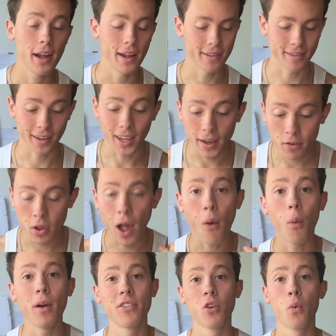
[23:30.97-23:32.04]
It's going to give you
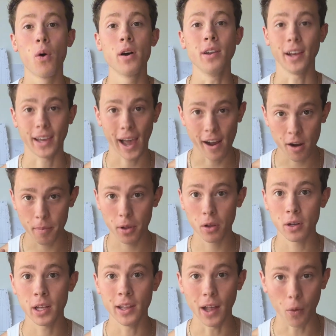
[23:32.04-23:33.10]
that one-to-one
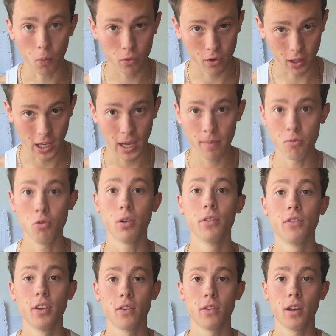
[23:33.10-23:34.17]
accountability to keep you
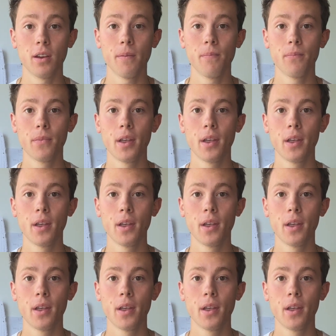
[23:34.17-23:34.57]
consistent.